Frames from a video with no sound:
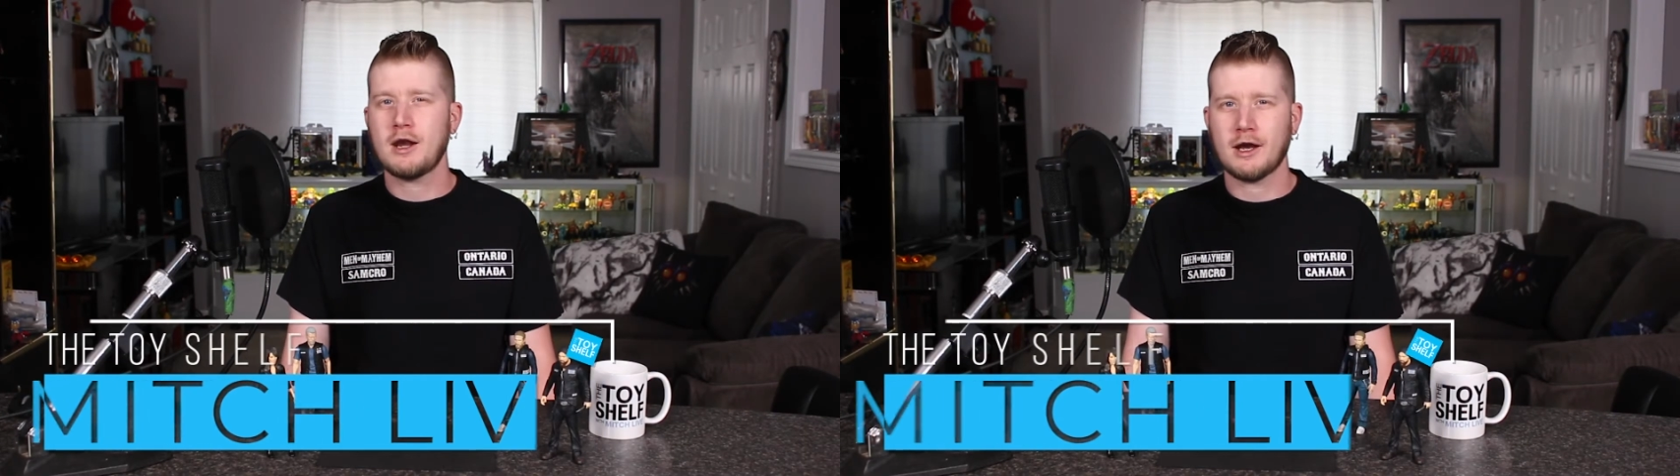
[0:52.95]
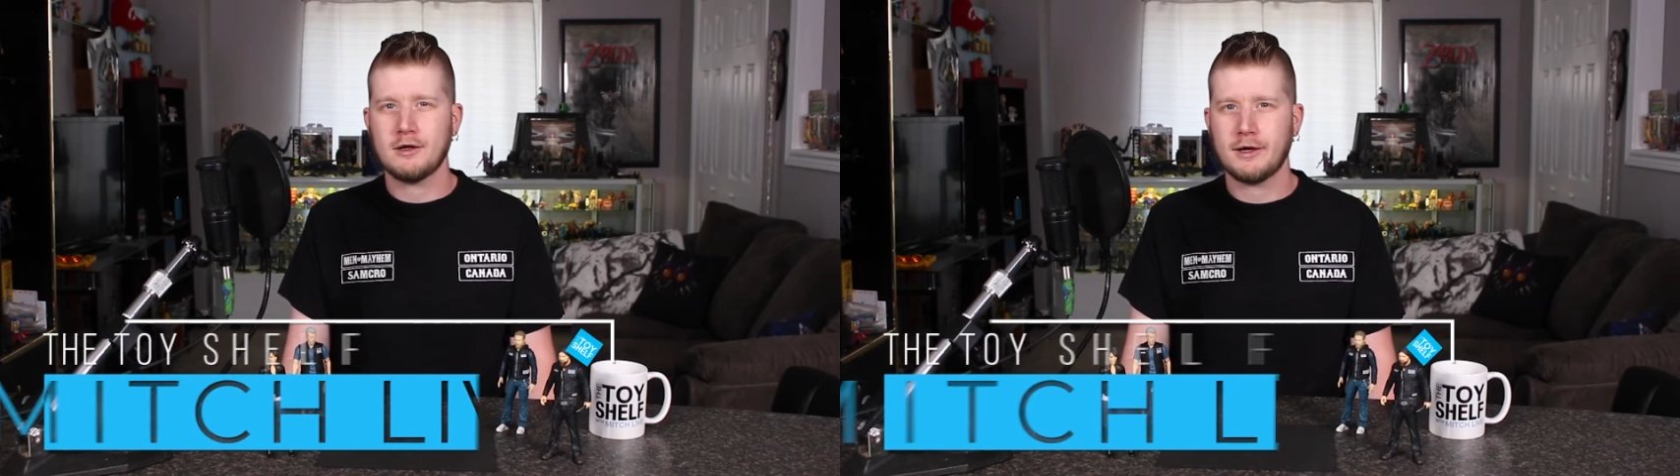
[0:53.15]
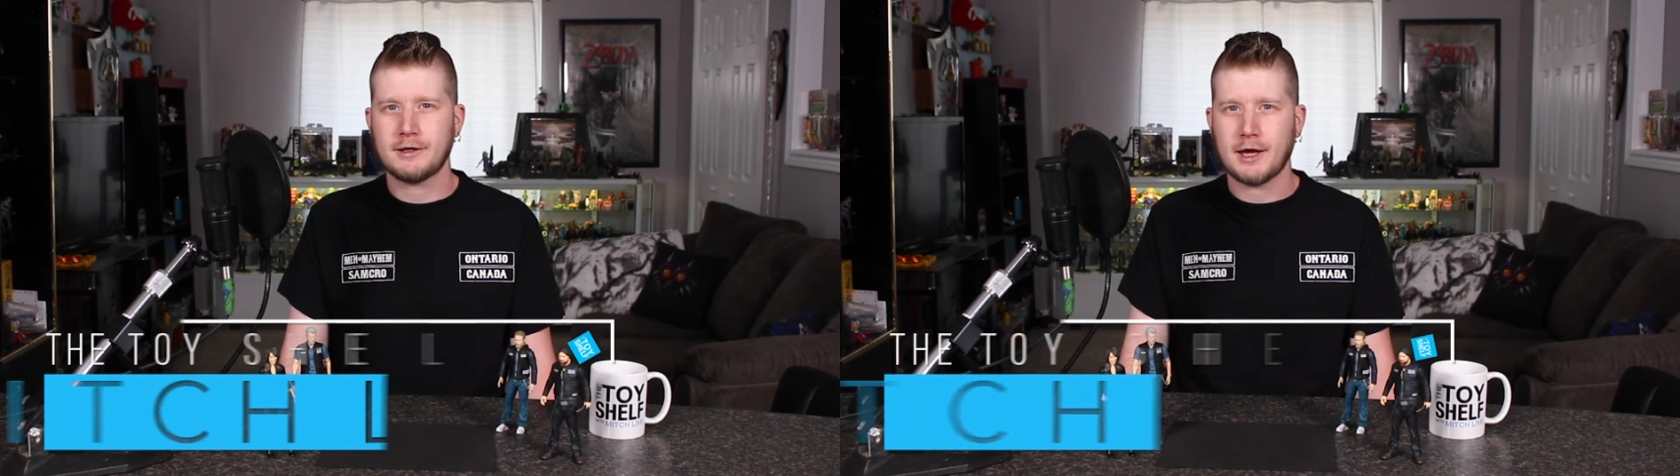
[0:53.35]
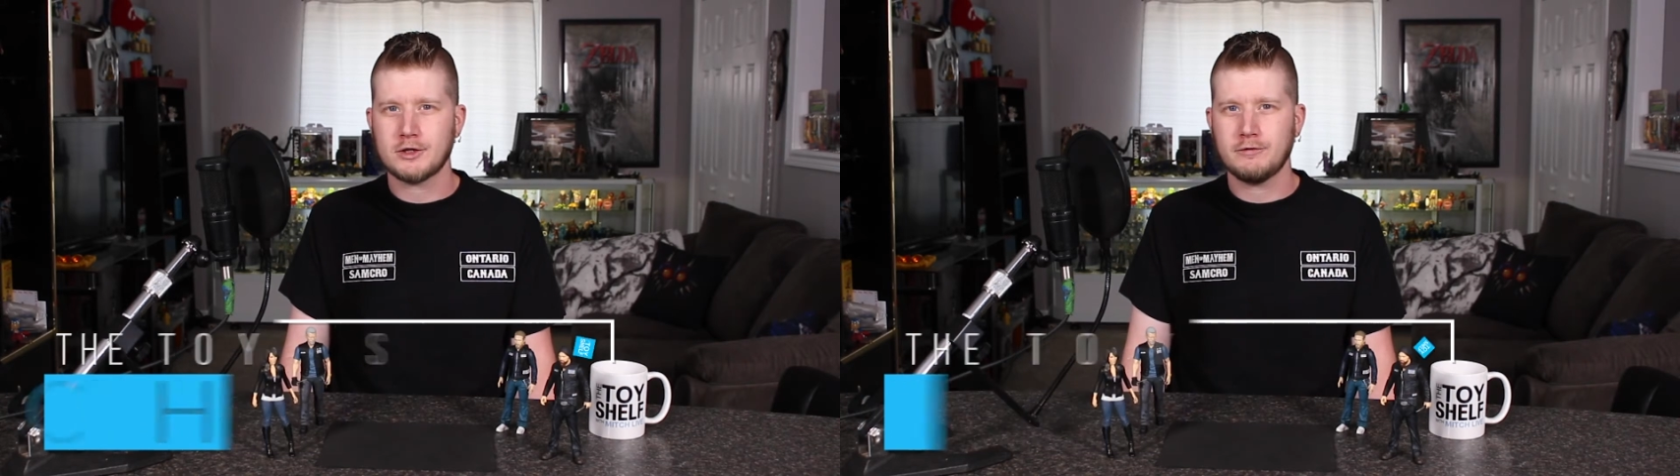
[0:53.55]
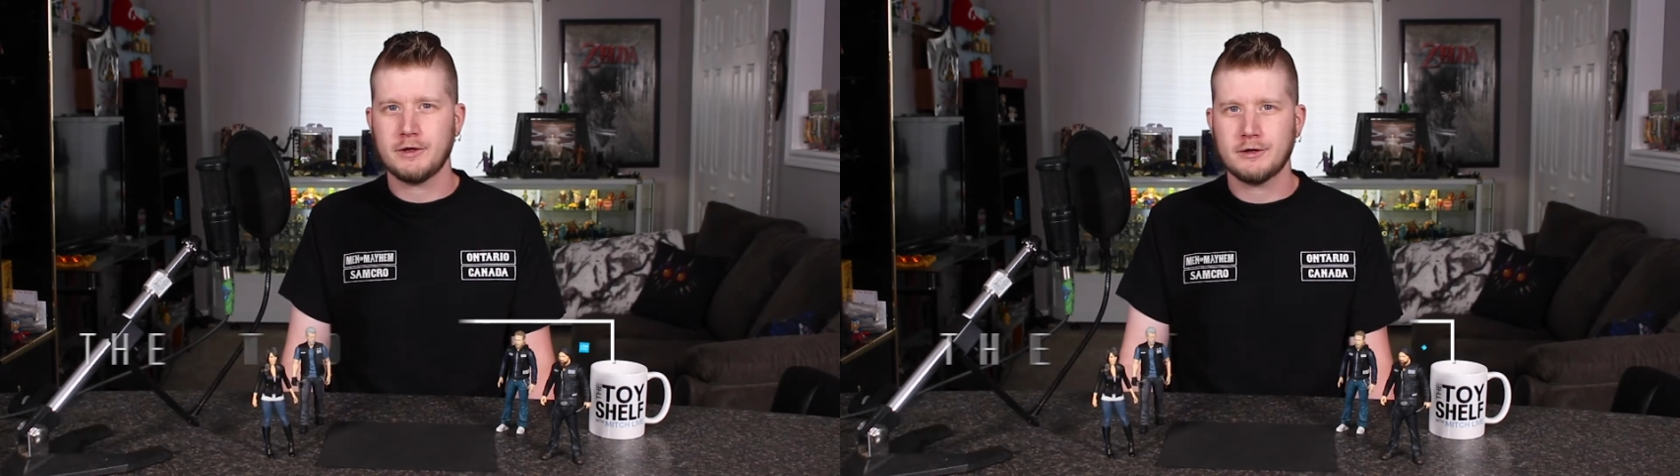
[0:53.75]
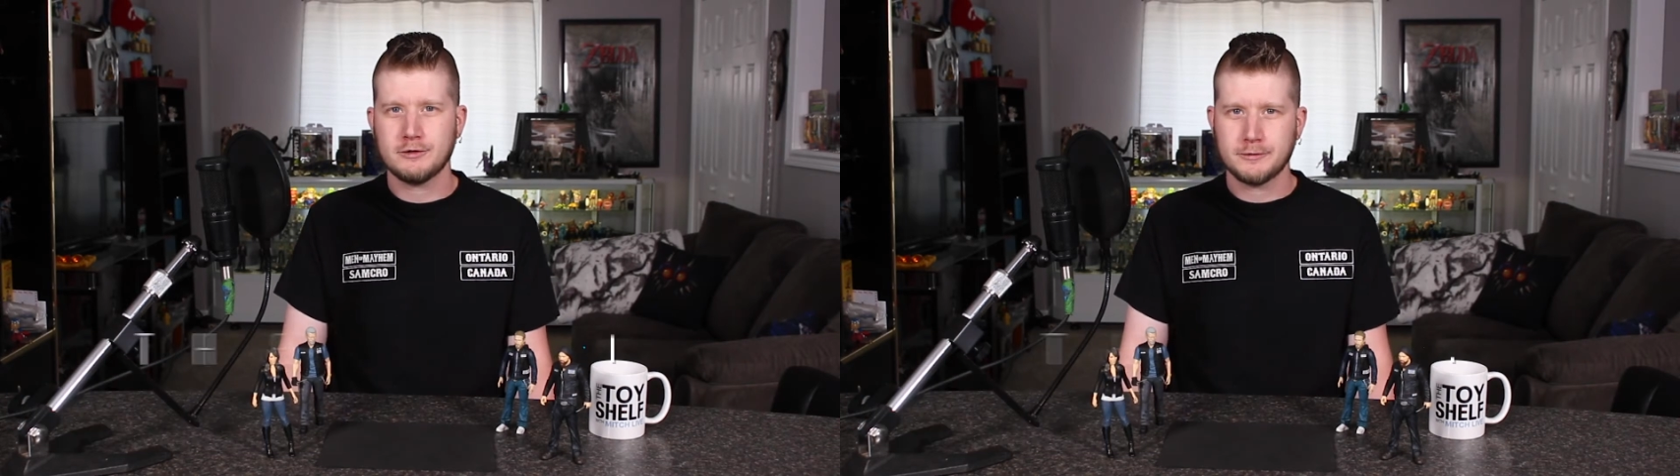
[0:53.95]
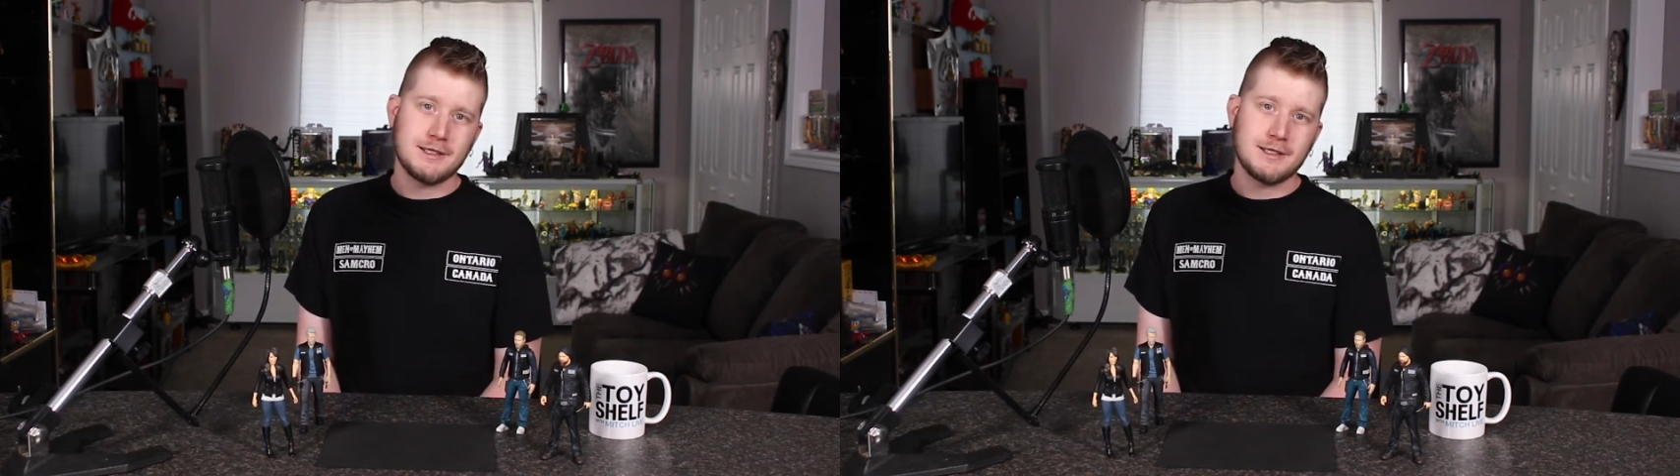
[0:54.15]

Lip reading: I collect action figures.